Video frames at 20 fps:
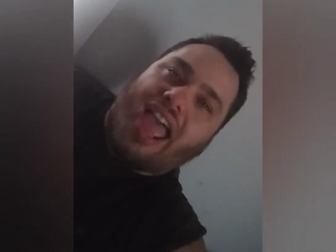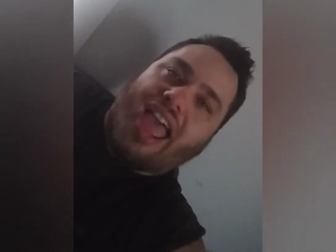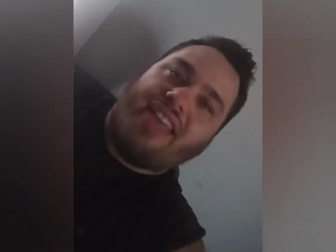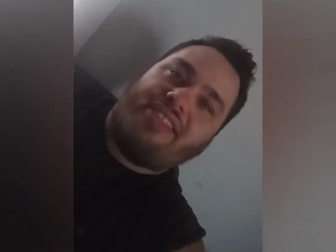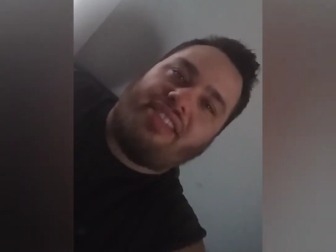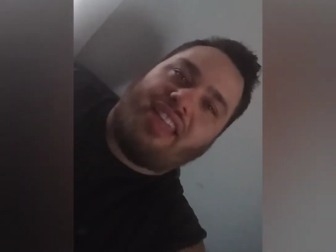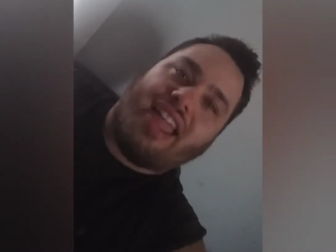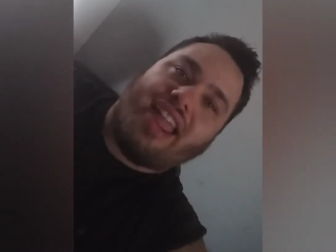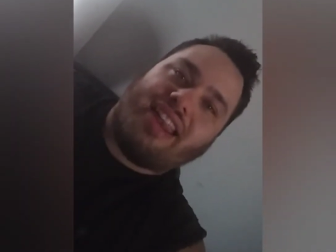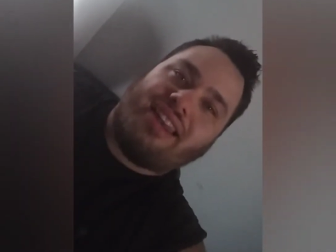
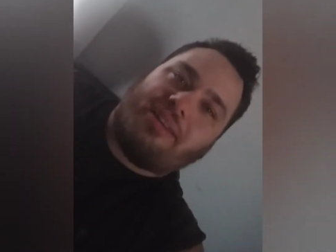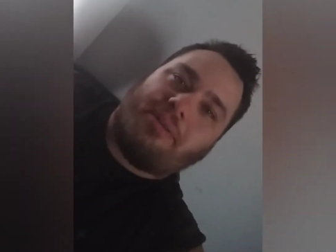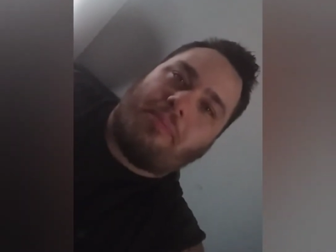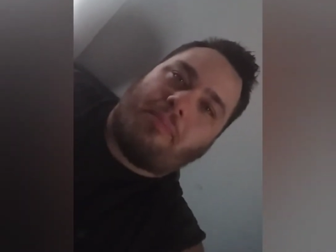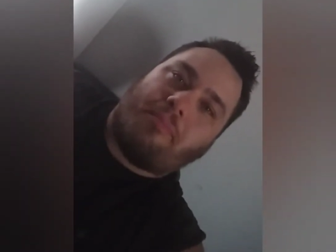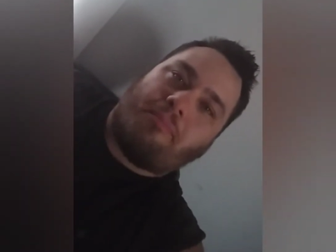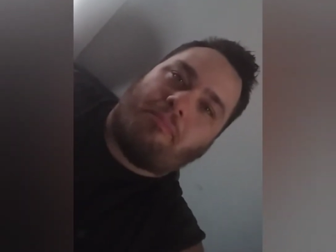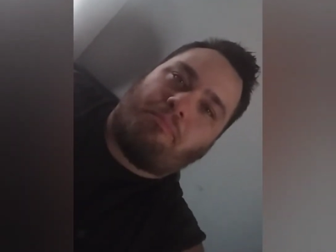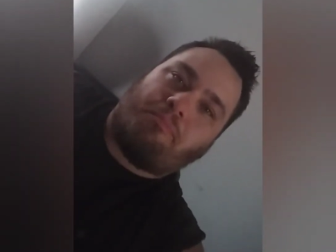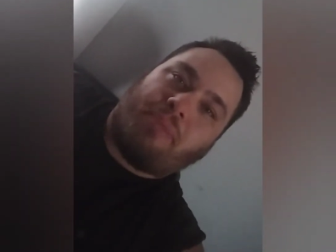and then
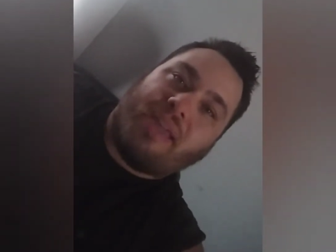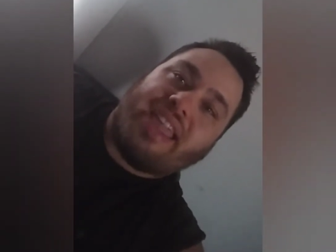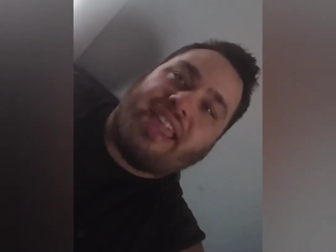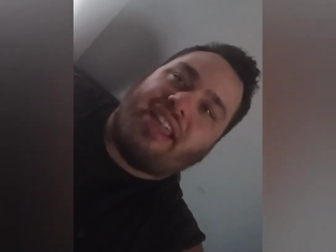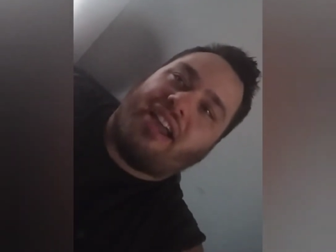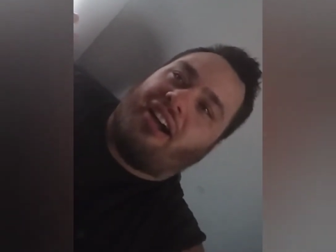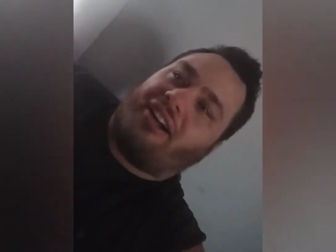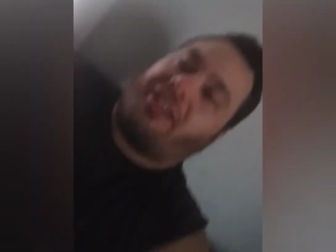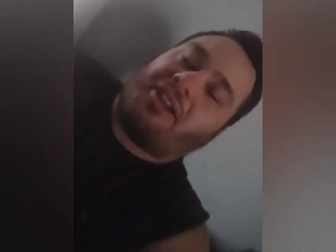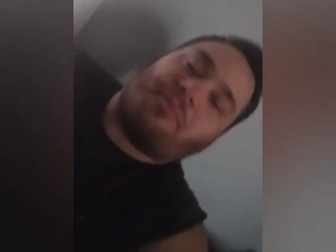
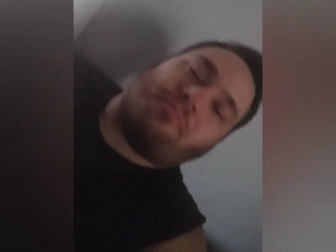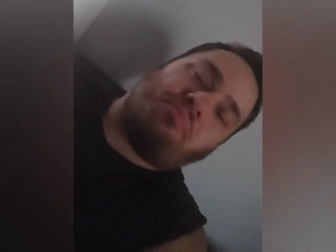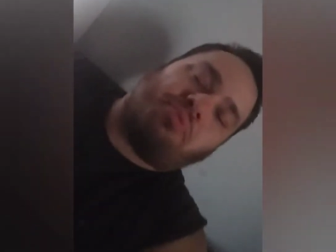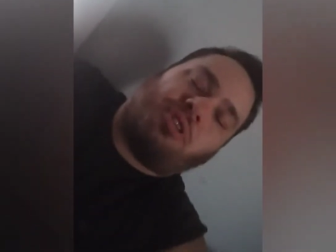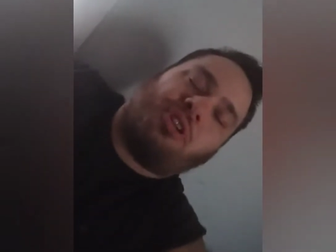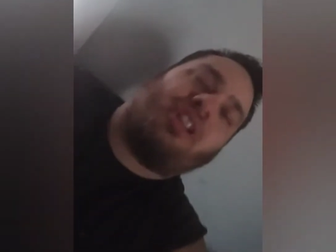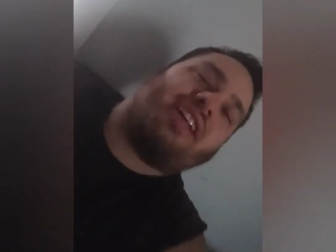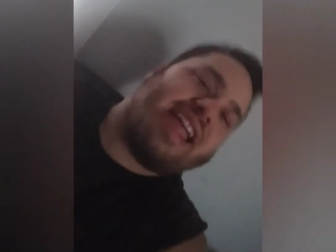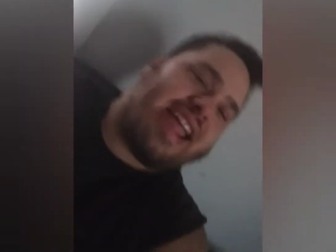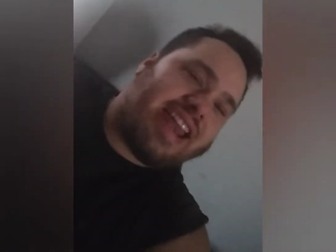be a
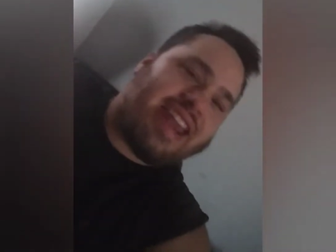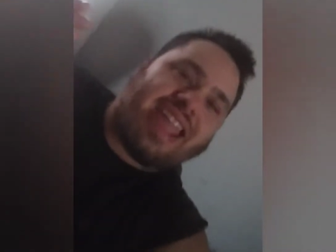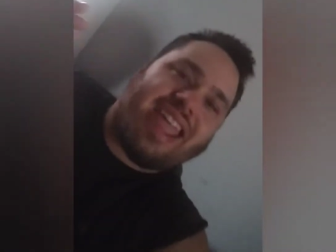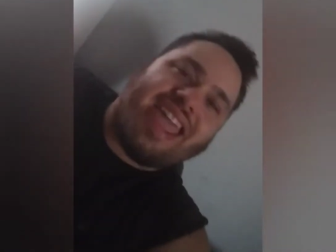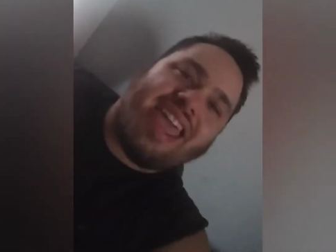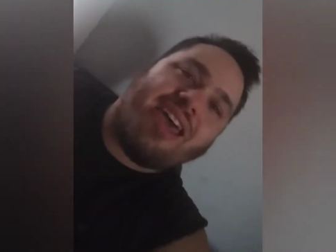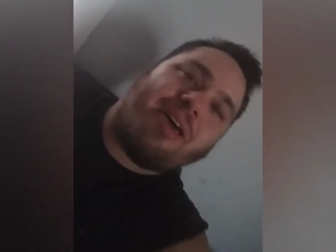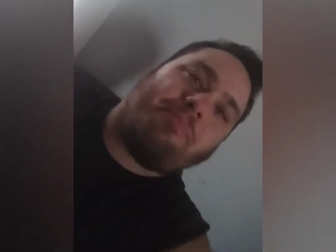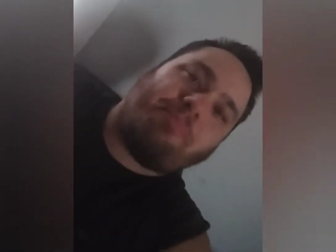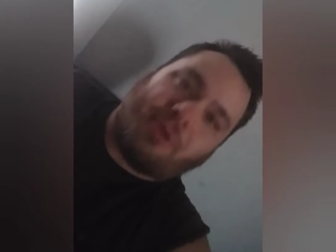complete
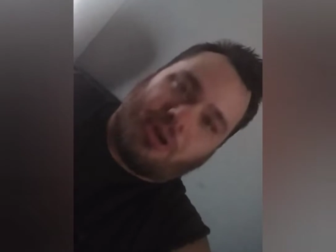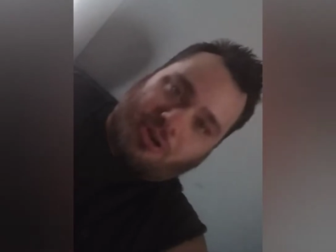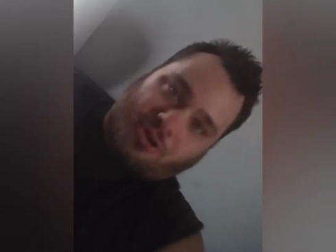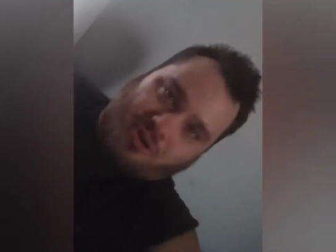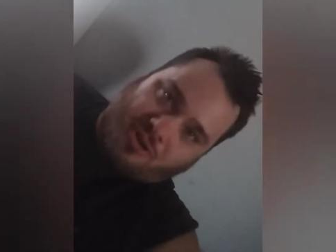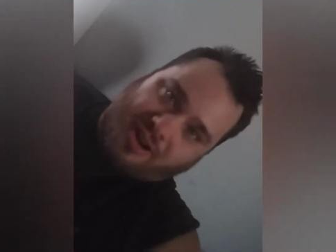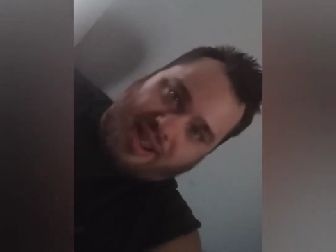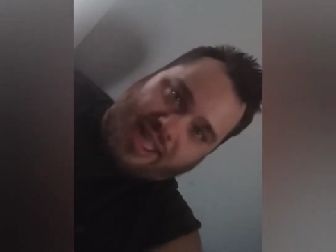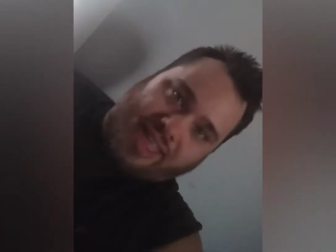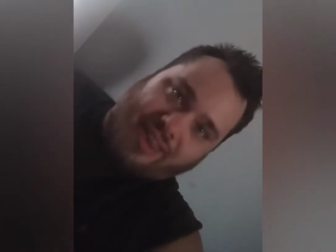
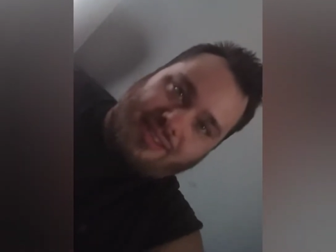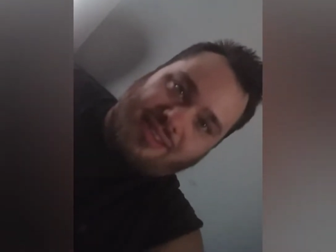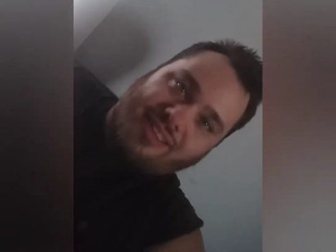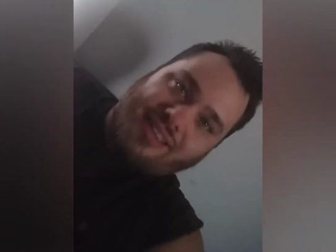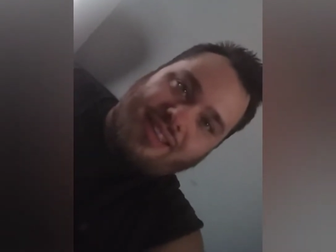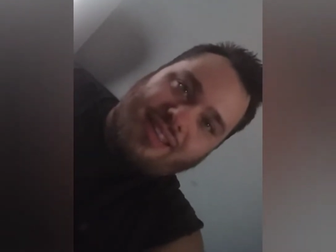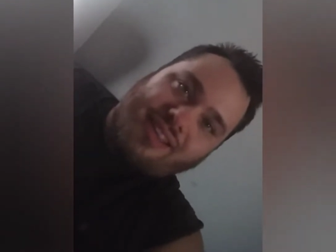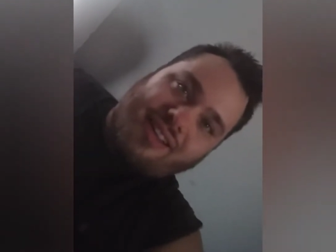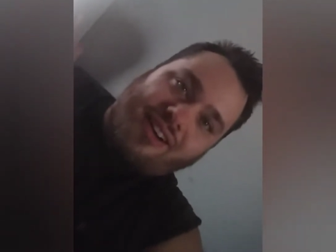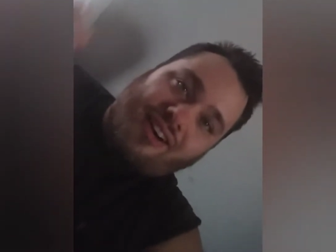hypocrite
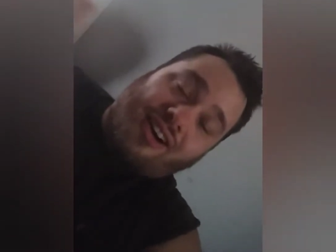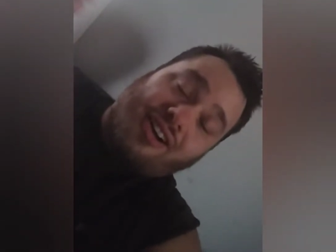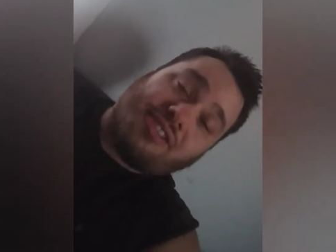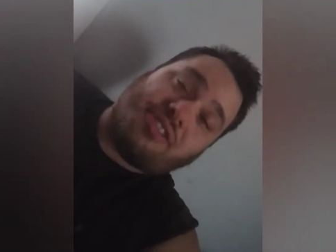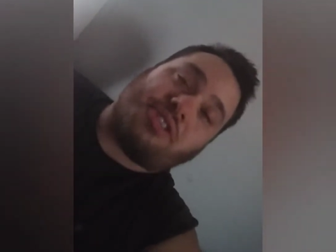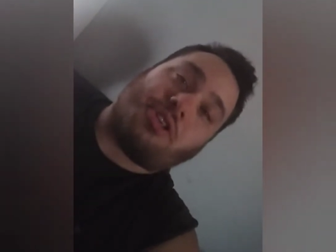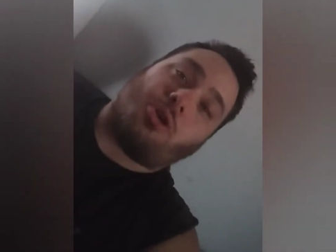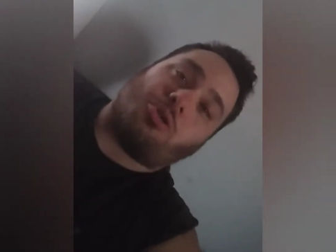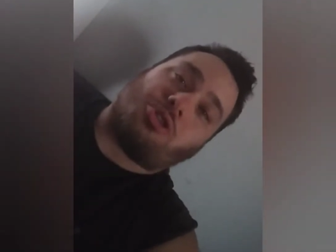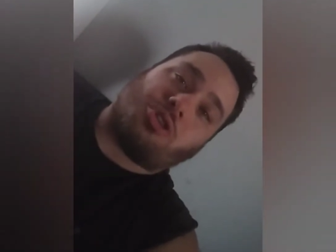
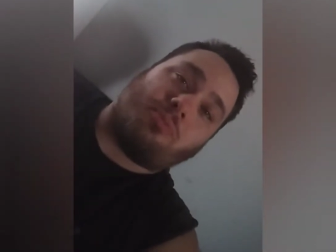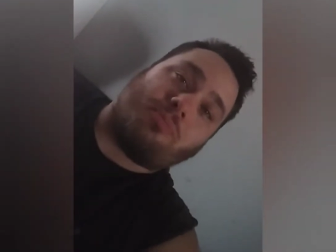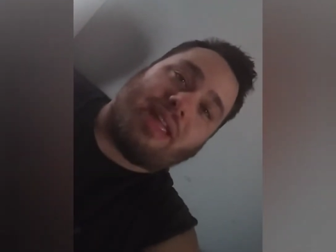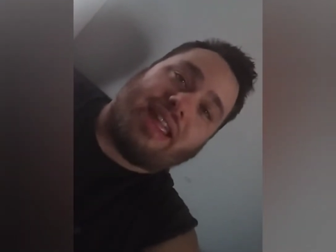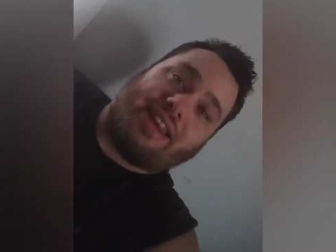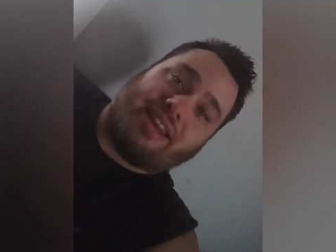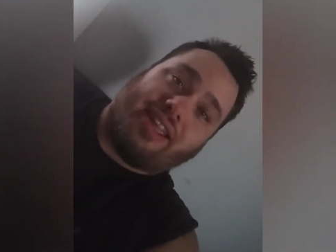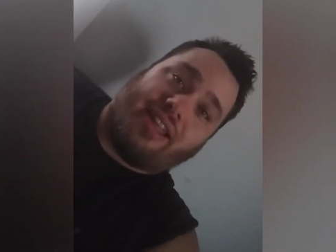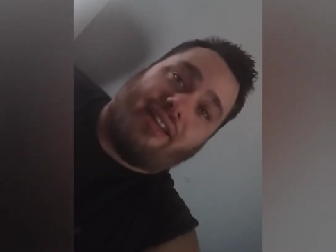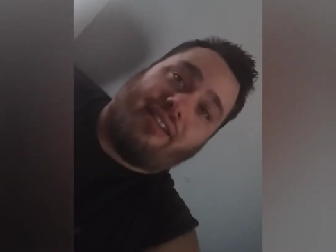on social
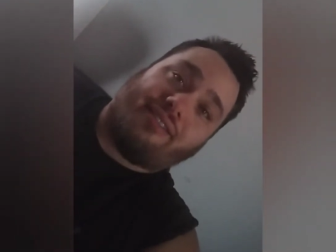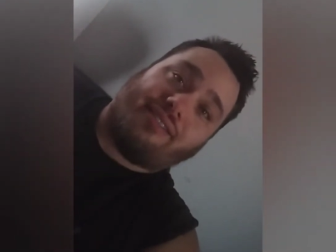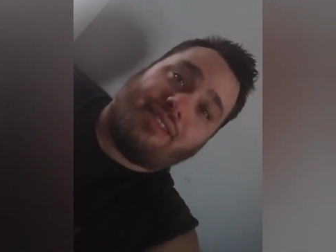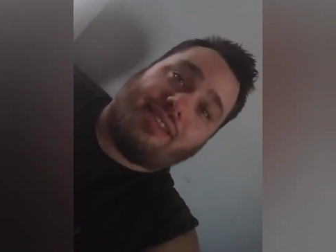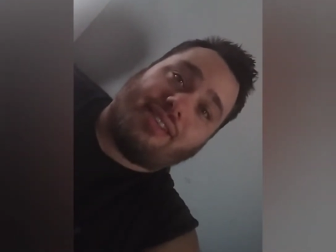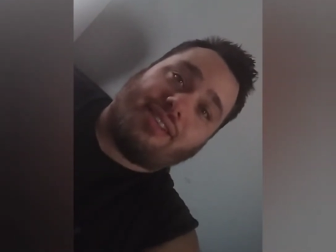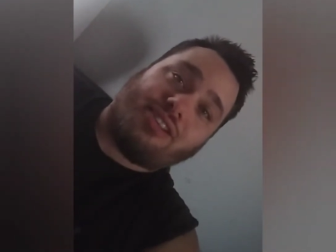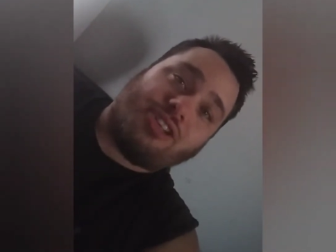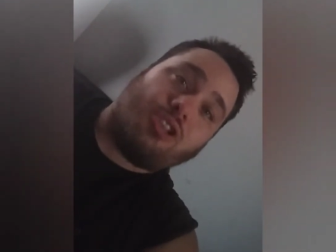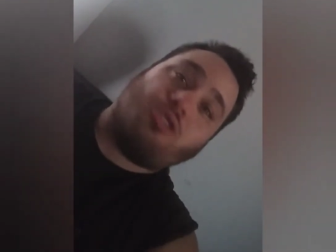media.
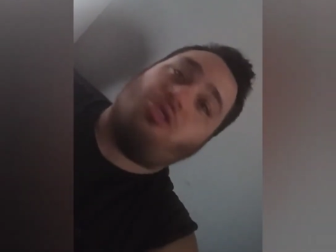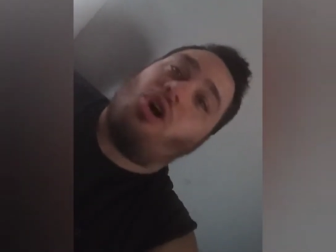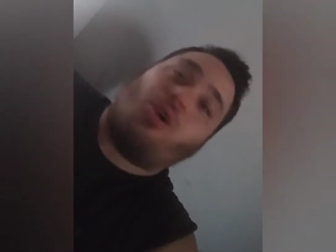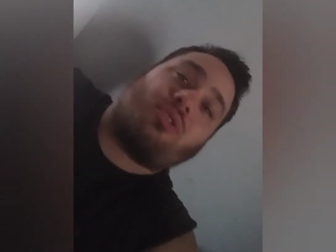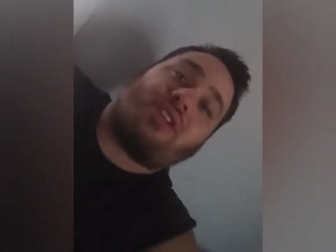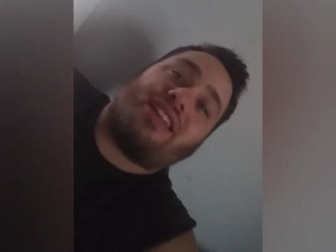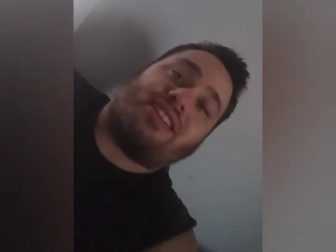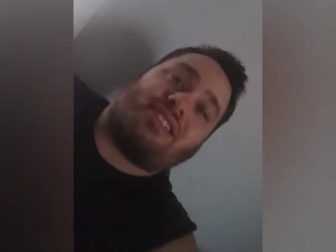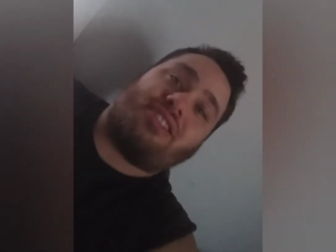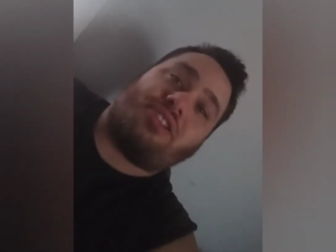You
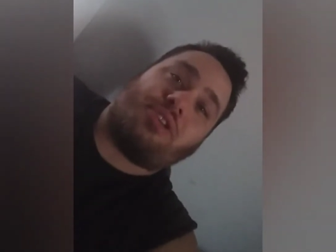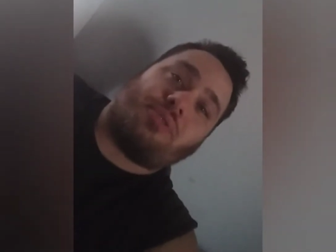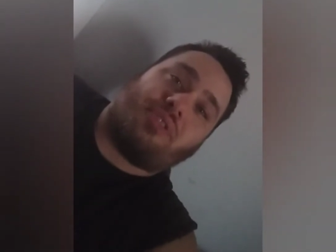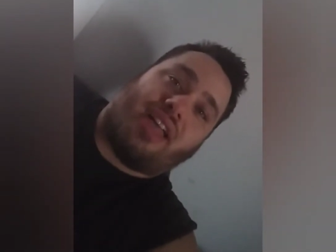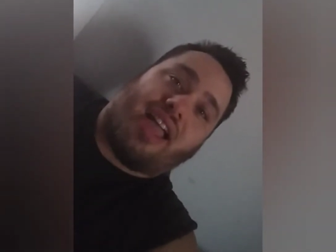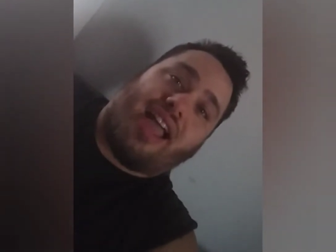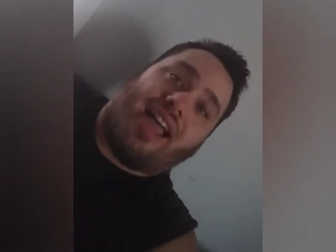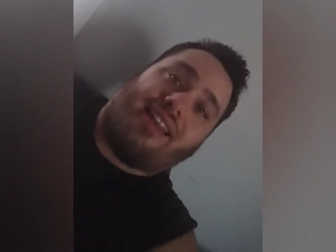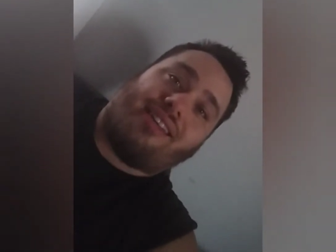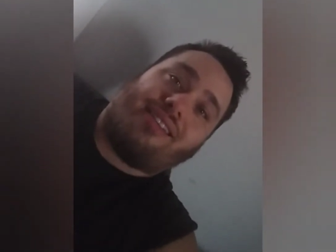don't get to do
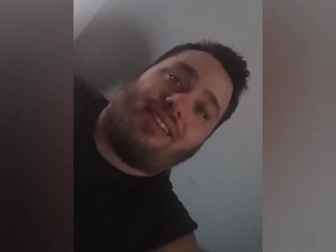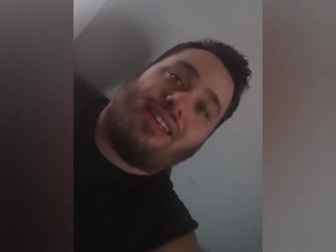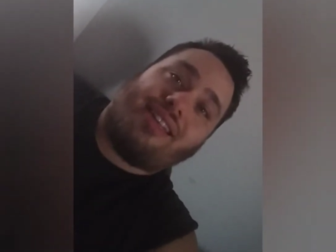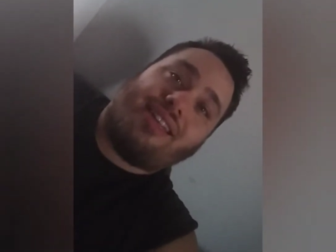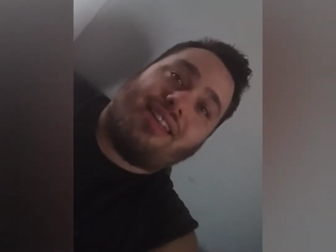that.